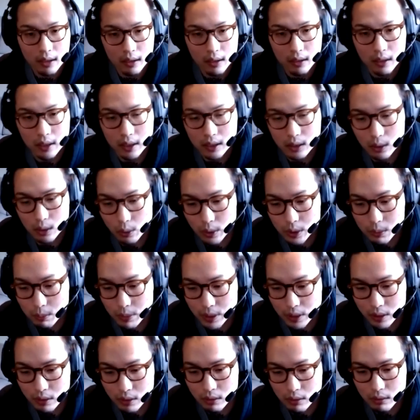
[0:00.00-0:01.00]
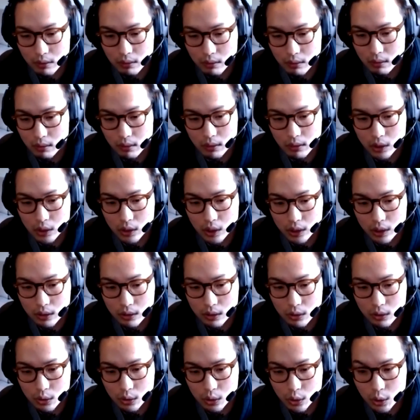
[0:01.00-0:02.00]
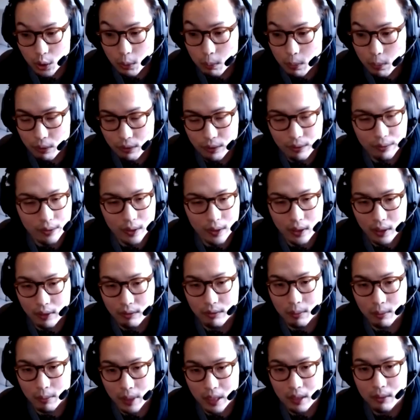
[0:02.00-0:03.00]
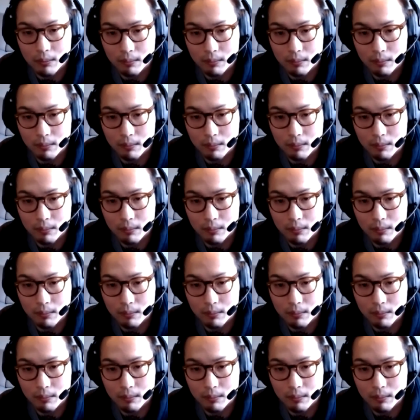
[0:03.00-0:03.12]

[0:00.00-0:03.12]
It's always been just super fulfilling for me.